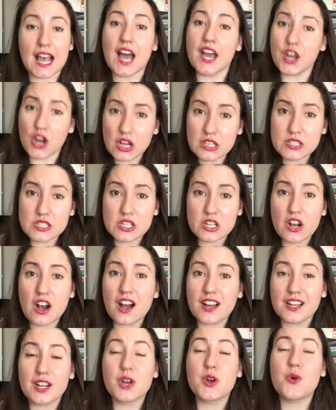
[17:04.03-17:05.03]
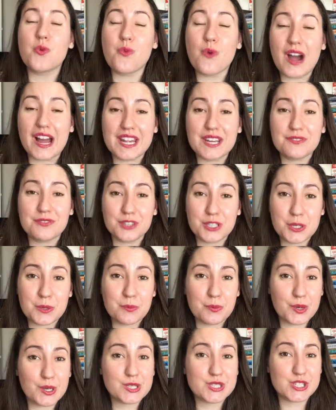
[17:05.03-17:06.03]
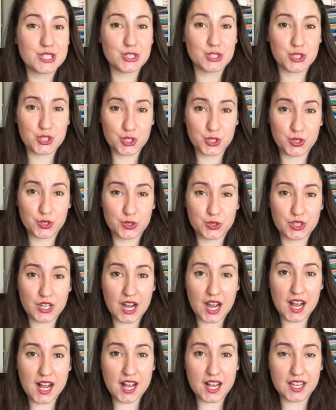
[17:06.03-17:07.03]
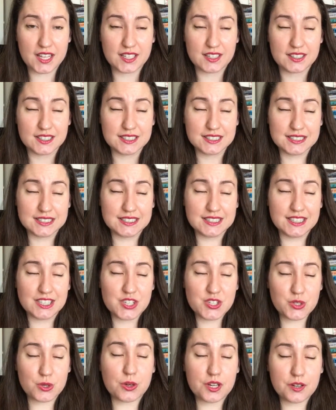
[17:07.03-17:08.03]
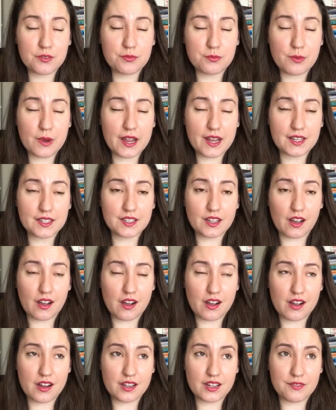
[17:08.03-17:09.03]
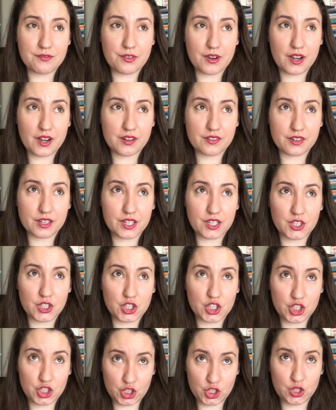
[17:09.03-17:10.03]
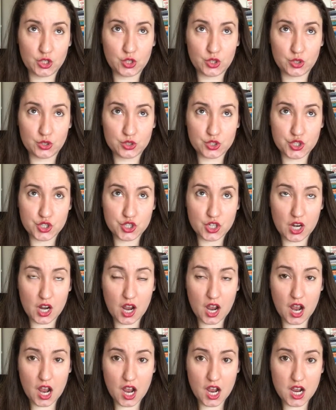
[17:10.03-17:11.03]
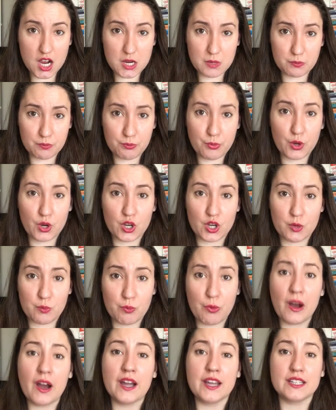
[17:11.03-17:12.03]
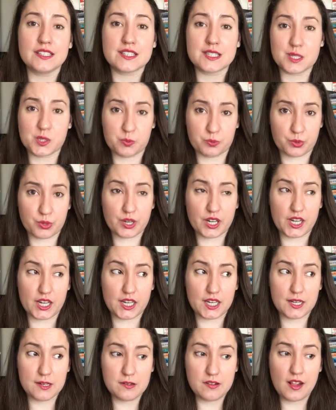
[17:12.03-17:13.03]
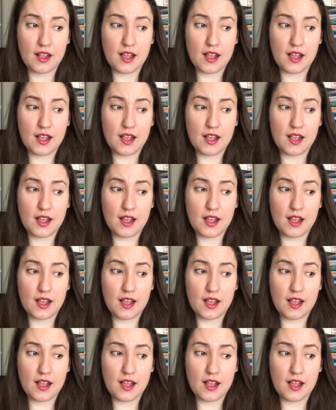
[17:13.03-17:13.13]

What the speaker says: I also got quite a few books in June. I sort of went on a very huge book buying spree.